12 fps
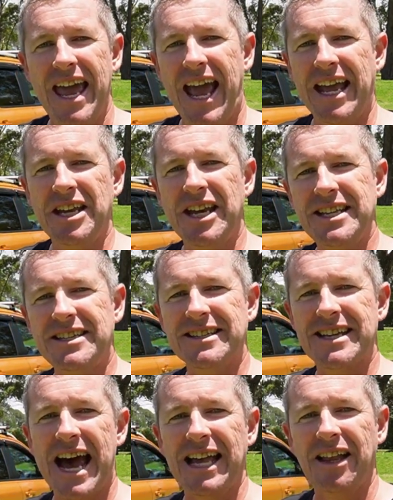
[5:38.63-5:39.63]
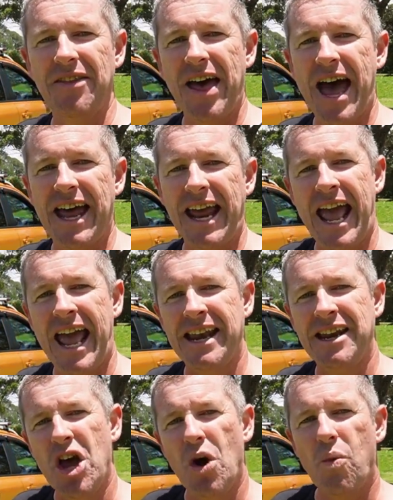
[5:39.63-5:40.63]
And you need to tailor that
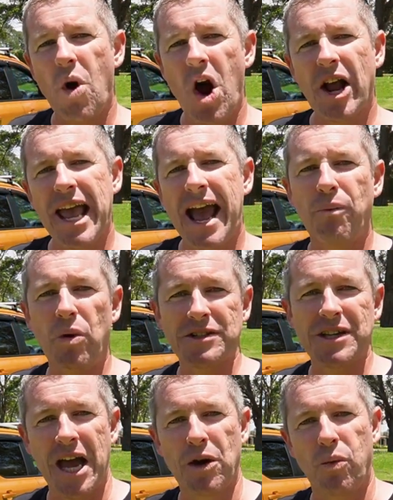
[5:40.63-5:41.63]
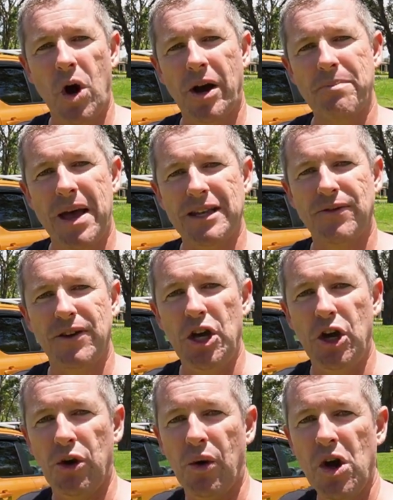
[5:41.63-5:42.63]
and work out what's going to work best for
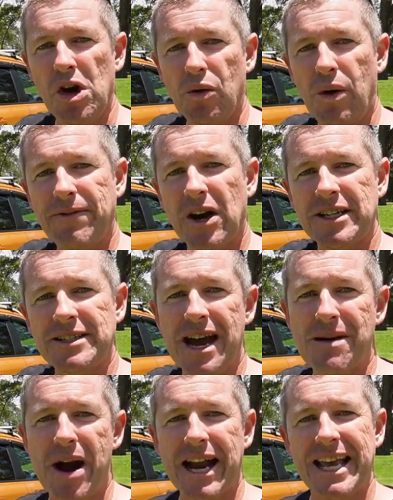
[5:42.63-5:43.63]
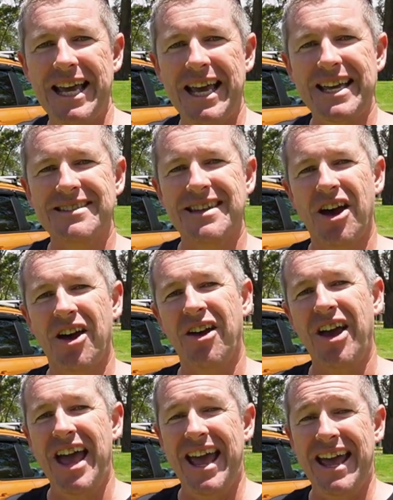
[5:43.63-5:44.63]
you. We've got a tub rack here, so
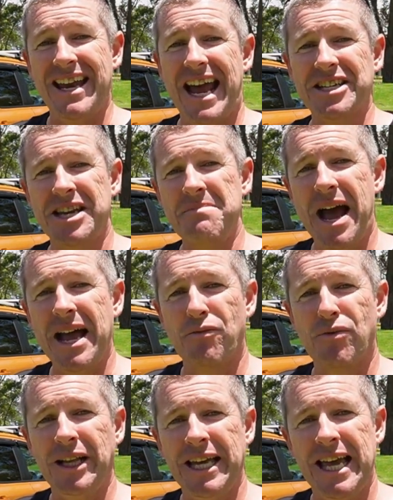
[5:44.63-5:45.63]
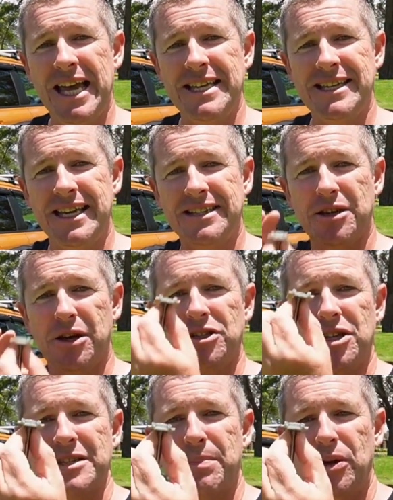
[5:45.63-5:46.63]
it actually made it really easy to
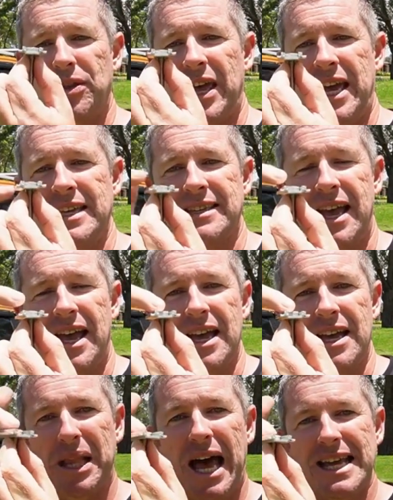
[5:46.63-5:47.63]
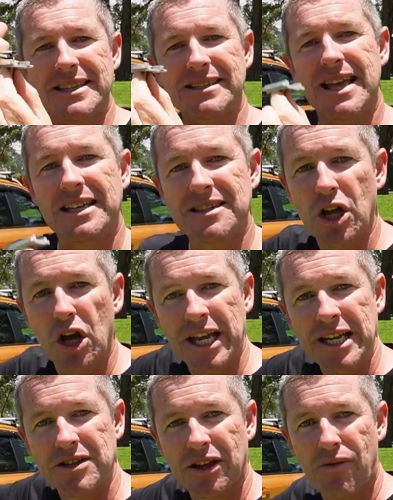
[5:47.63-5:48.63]
just put these plates that slot
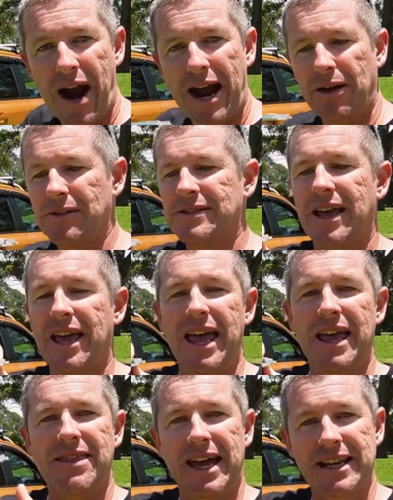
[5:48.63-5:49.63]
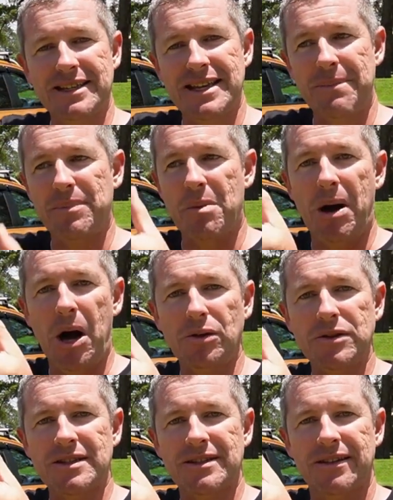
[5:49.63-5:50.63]
into the rails that accept the
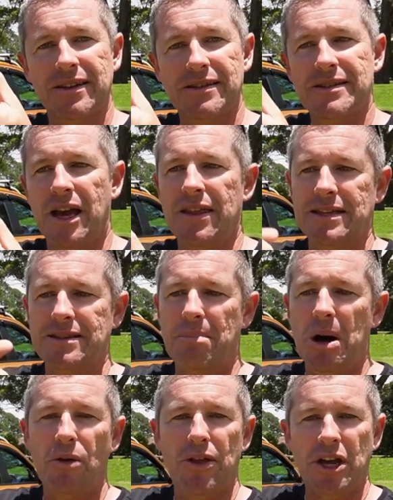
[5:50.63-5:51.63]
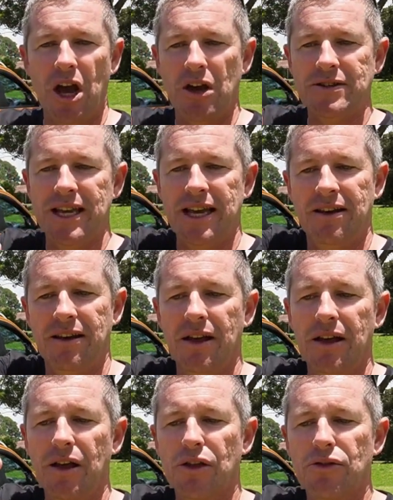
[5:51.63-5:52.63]
bolts. So there's a bolt that goes in
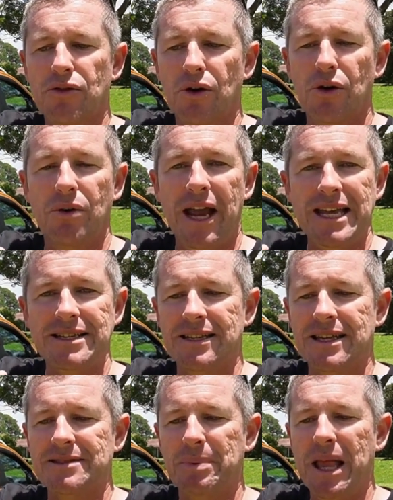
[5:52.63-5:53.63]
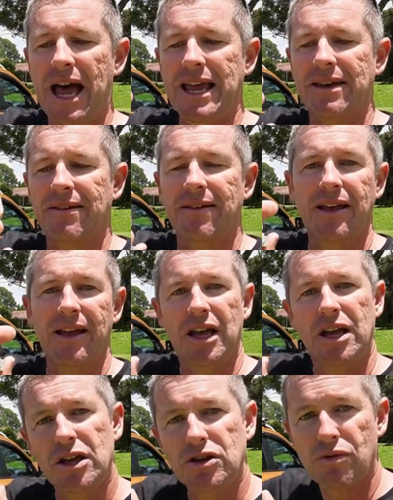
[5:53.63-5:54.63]
through into this plate.
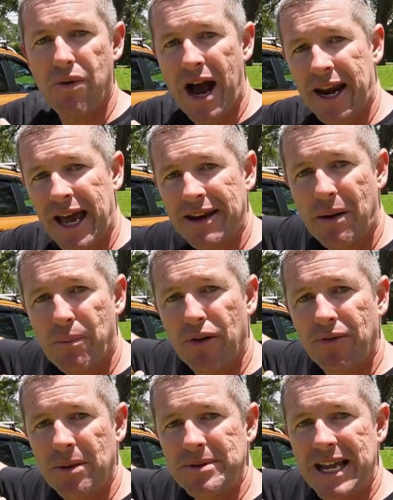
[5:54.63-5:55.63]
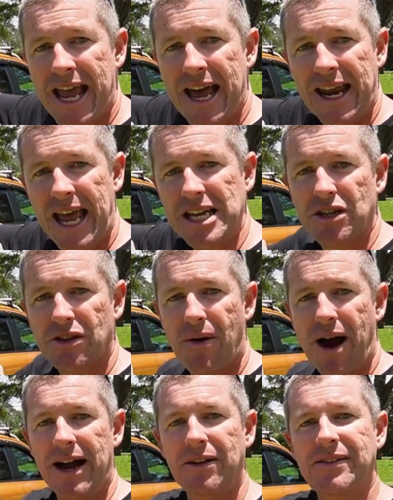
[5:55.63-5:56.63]
You run a number of them down each of the
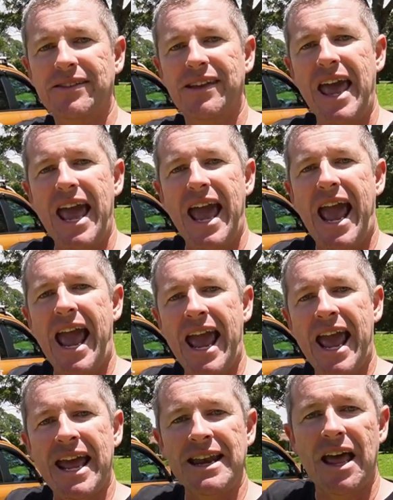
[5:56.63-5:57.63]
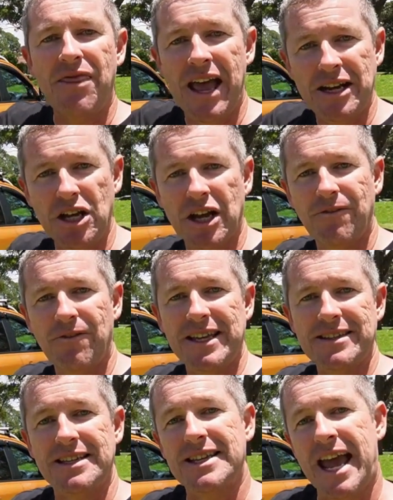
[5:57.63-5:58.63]
rails and then you can
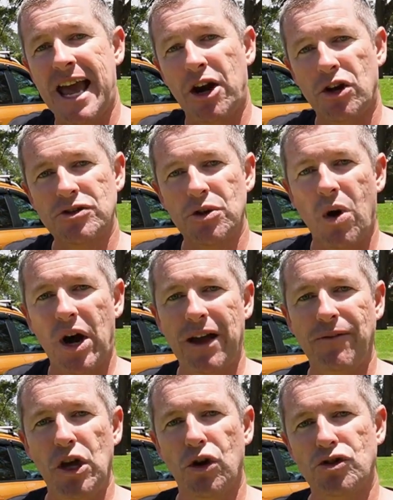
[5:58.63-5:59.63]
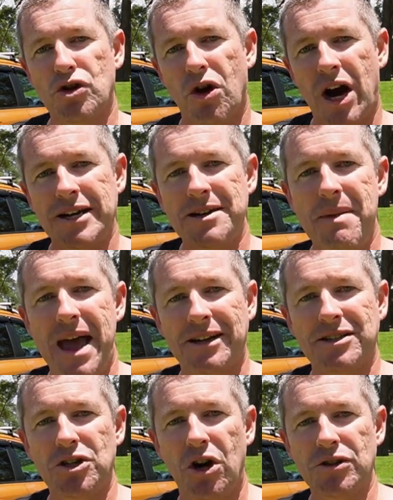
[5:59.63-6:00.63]
fix it down onto whatever you're trying to
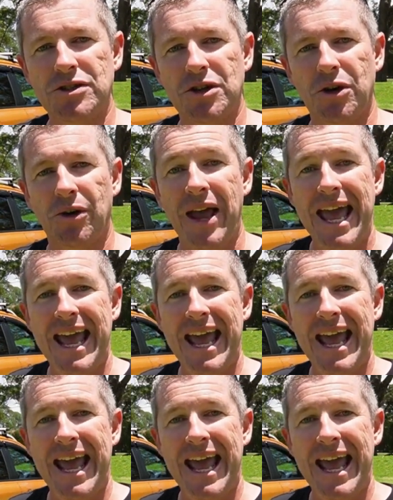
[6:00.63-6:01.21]
mount it onto.